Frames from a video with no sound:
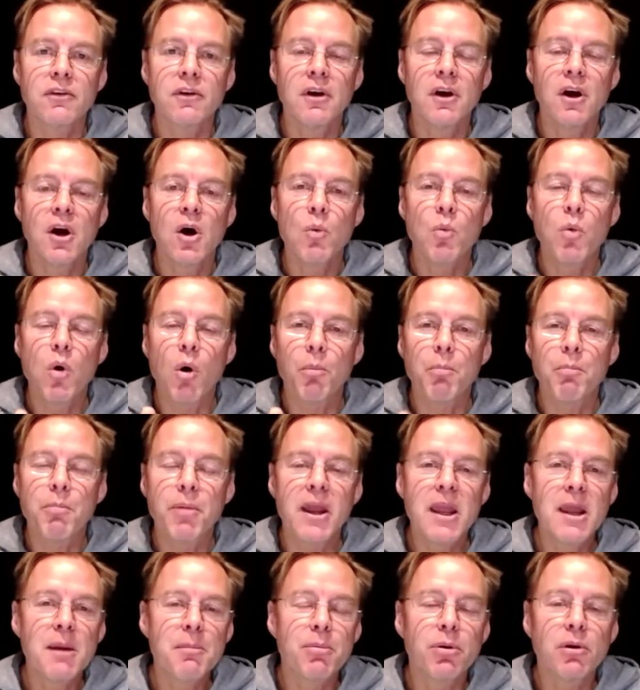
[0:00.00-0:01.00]
Well,
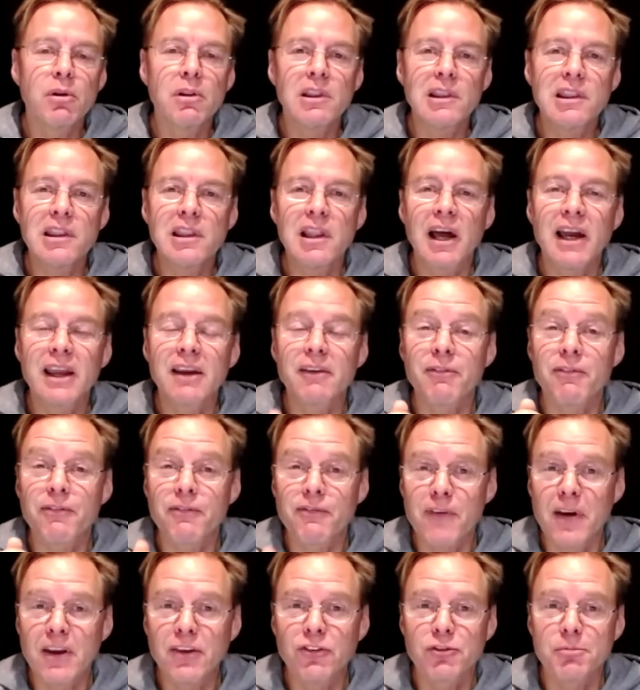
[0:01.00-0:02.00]
people like
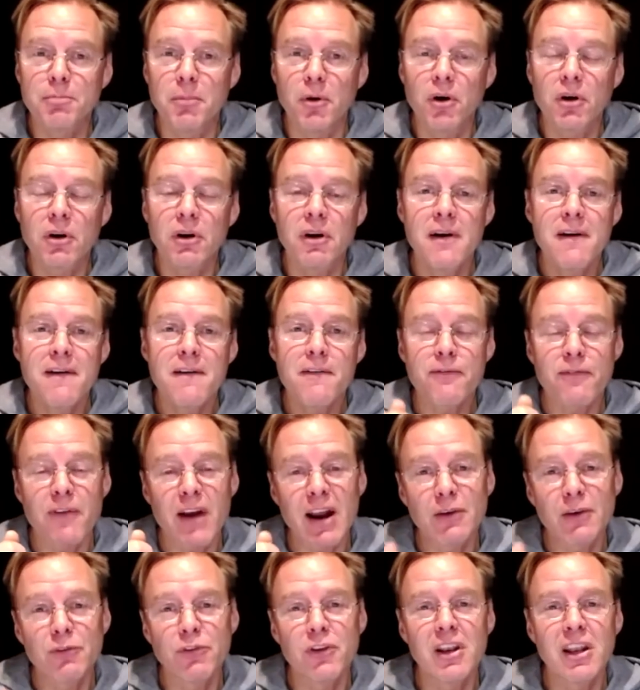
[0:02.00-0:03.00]
Facebook,
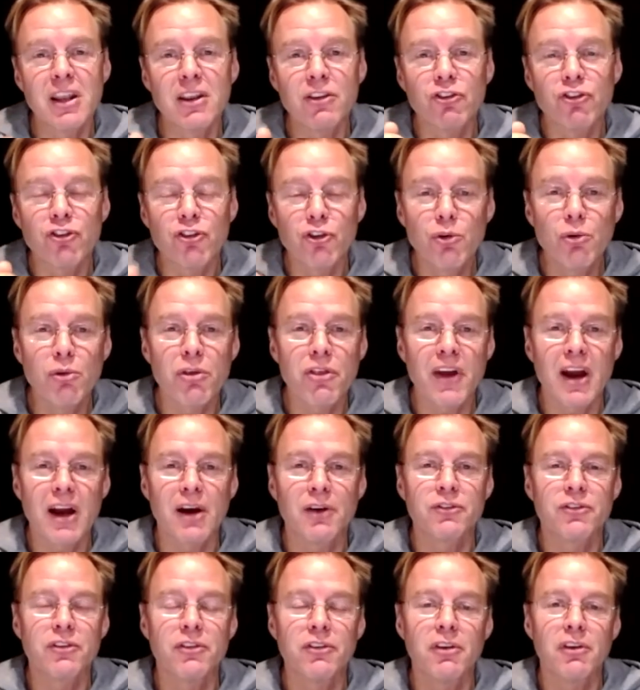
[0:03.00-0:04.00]
founded in
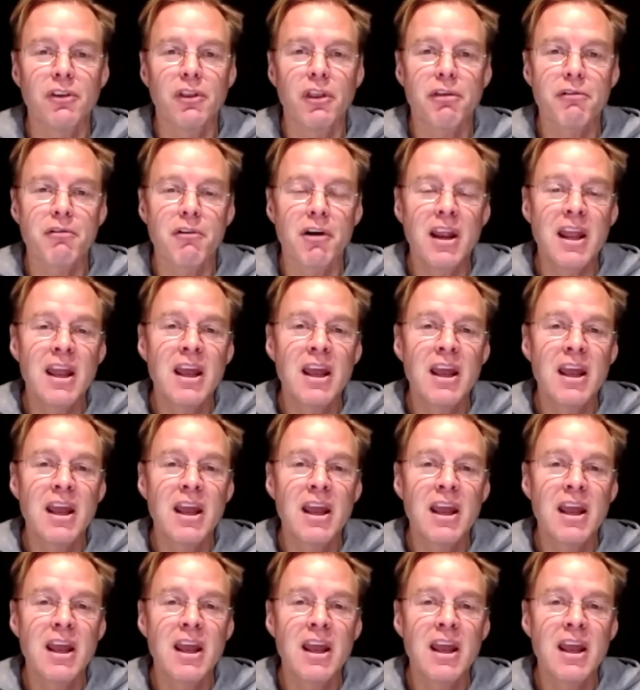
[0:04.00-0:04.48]
2003,